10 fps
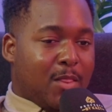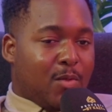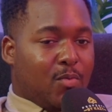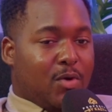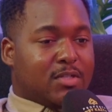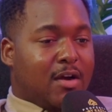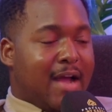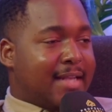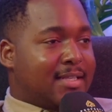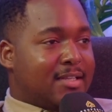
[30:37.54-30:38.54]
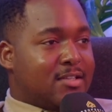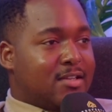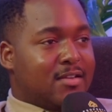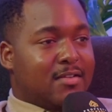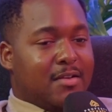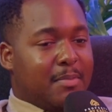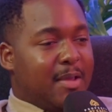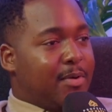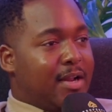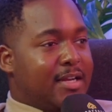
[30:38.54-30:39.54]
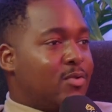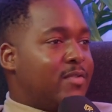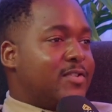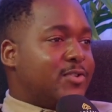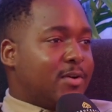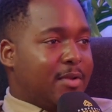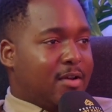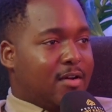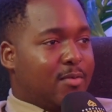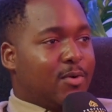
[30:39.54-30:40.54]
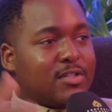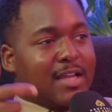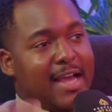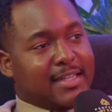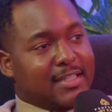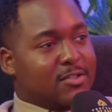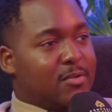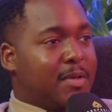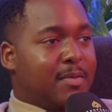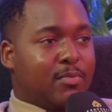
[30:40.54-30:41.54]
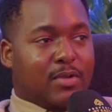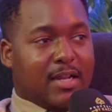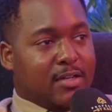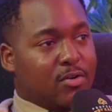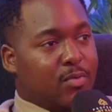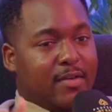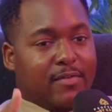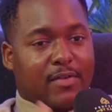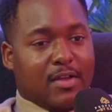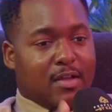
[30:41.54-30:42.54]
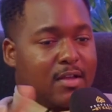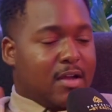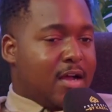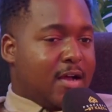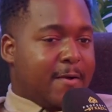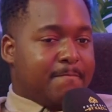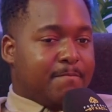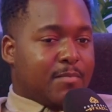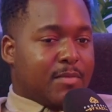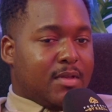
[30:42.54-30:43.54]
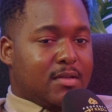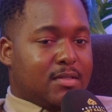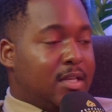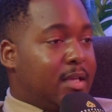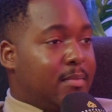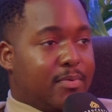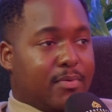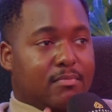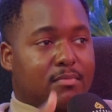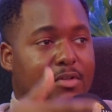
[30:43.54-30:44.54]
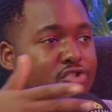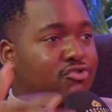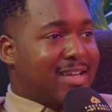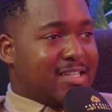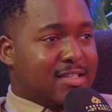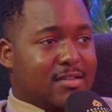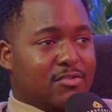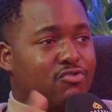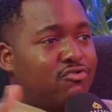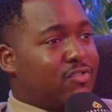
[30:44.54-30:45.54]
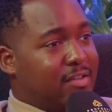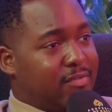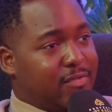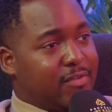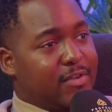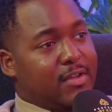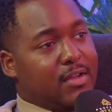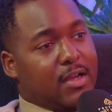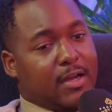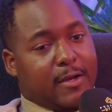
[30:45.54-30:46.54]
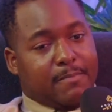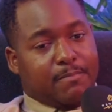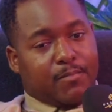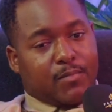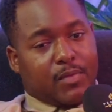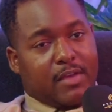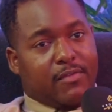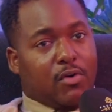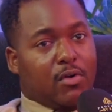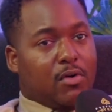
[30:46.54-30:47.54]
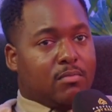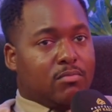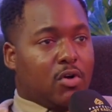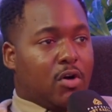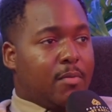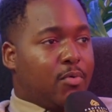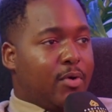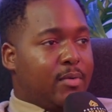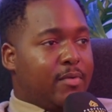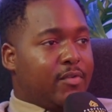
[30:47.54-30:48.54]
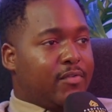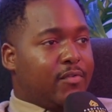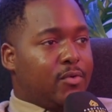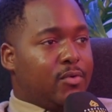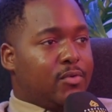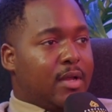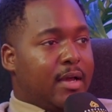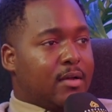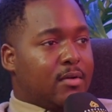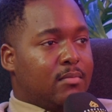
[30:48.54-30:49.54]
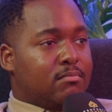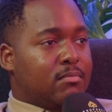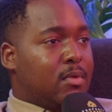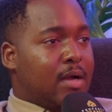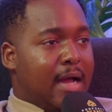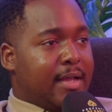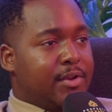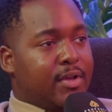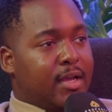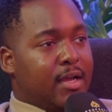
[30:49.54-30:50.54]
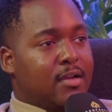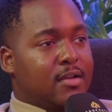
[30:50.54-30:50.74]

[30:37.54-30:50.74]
what's our access to people that deal with insomnia? What's the access to people that deal with sleep, stress, grief? If you're not on point with your food, like how can you get